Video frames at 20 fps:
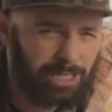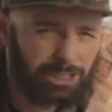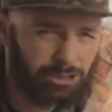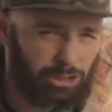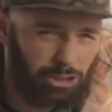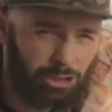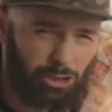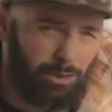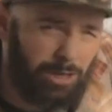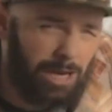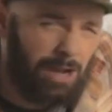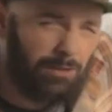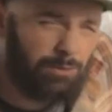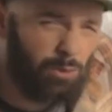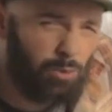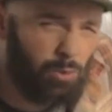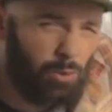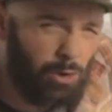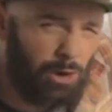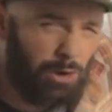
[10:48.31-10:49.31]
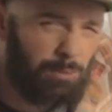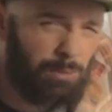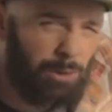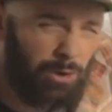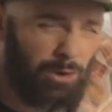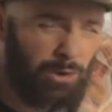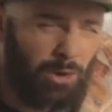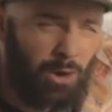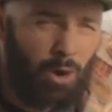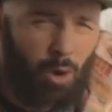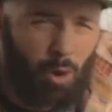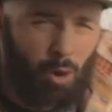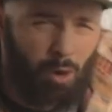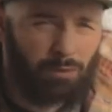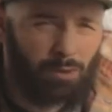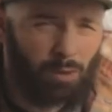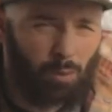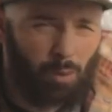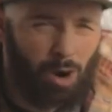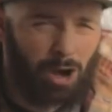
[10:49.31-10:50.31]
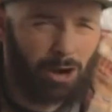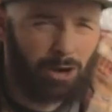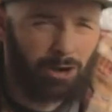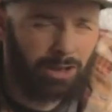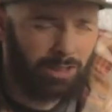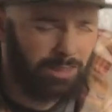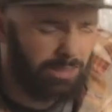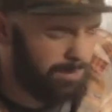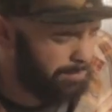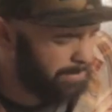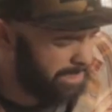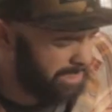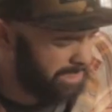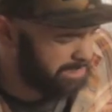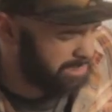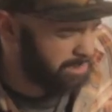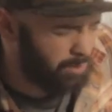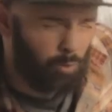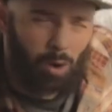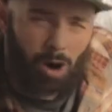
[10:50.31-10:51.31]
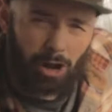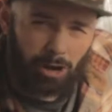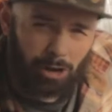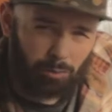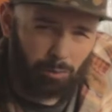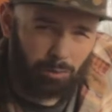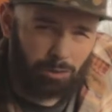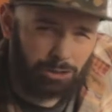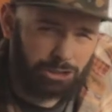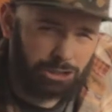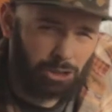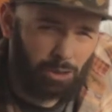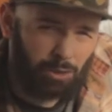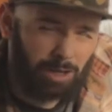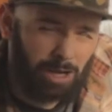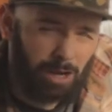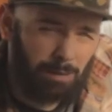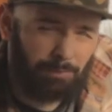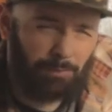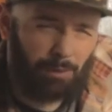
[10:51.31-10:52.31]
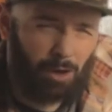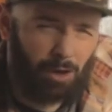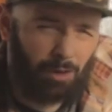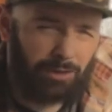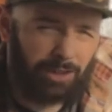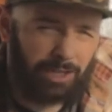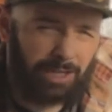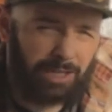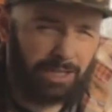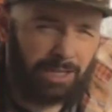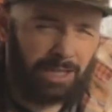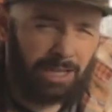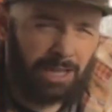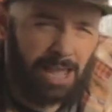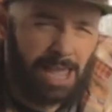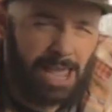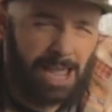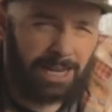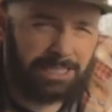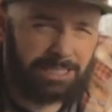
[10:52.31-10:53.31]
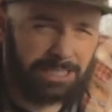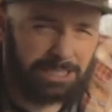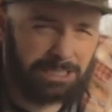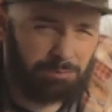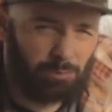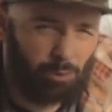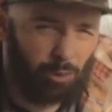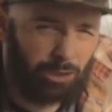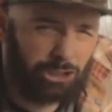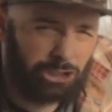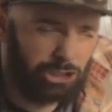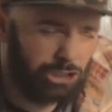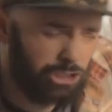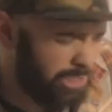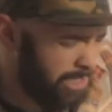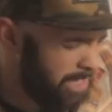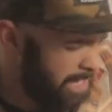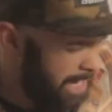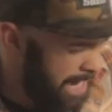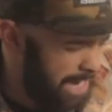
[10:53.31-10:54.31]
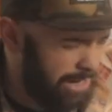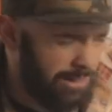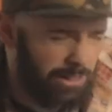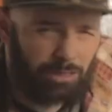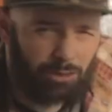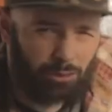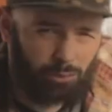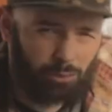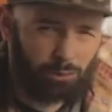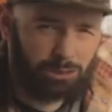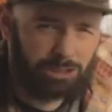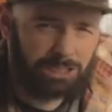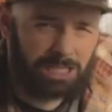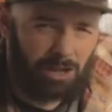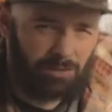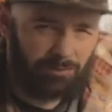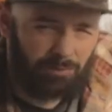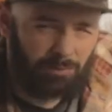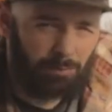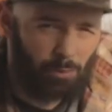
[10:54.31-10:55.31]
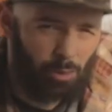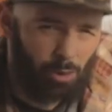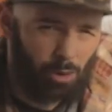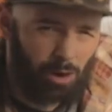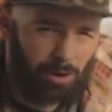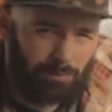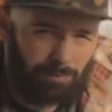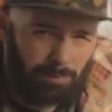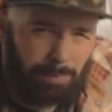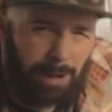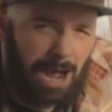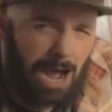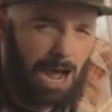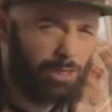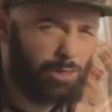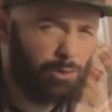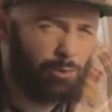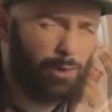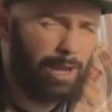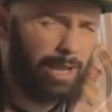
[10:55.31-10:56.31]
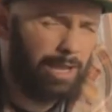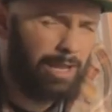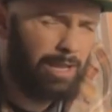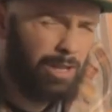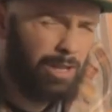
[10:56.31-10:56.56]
So you don't have to worry about overwatering them, because the water will soak up all the excess moisture, and then the roots have more of a pathway